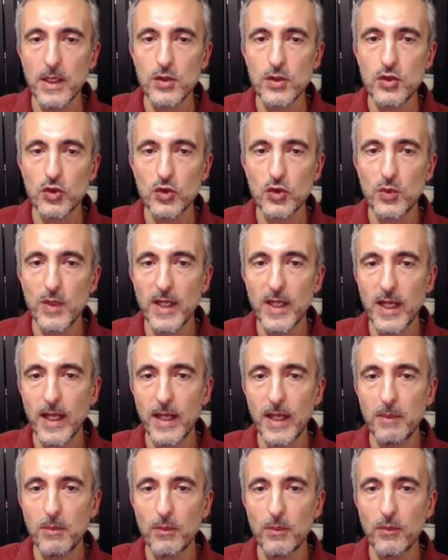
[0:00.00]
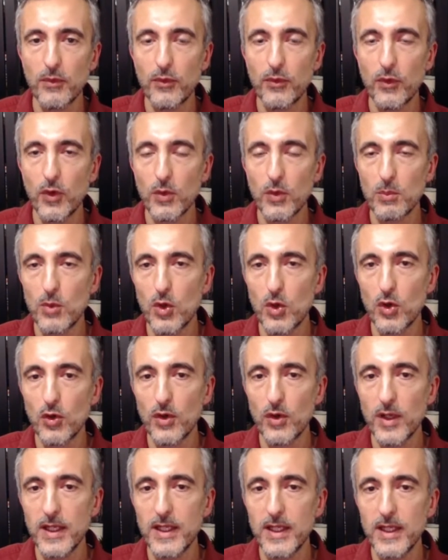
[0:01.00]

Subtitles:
should we aim for more